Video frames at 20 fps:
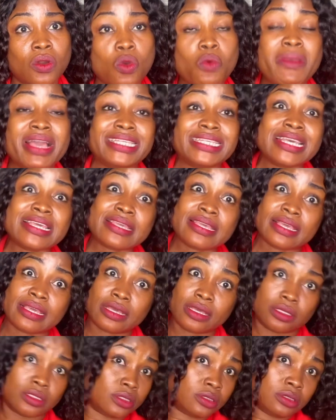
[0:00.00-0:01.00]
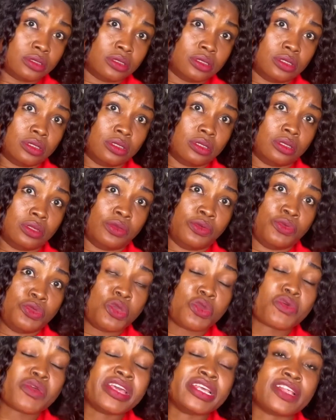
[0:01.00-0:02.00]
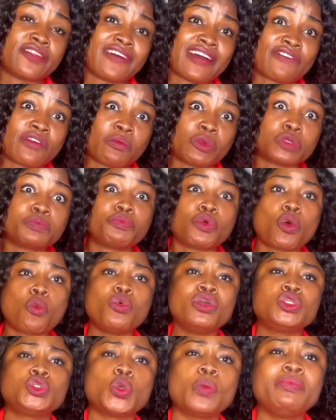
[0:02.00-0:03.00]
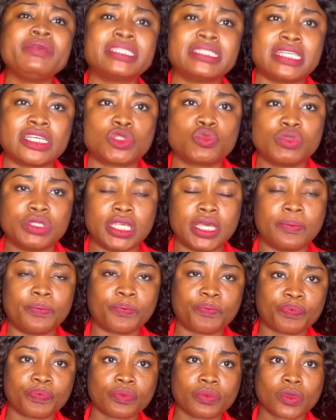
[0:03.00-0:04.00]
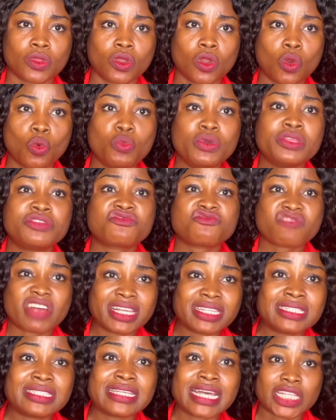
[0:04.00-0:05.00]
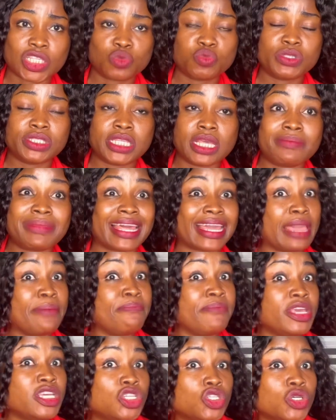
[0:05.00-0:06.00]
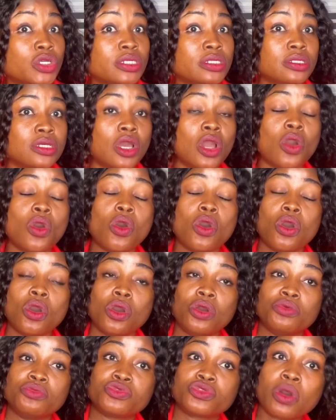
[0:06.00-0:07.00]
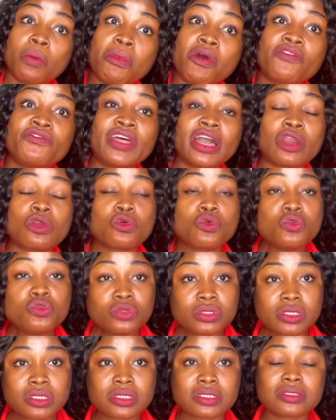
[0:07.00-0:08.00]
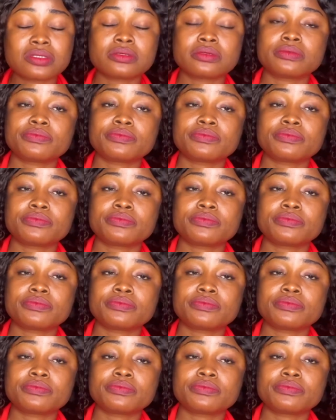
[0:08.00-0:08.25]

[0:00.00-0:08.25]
We might say Ukraine is far from us, but we do business with them. We transact with them. Like I mentioned, some of the goods,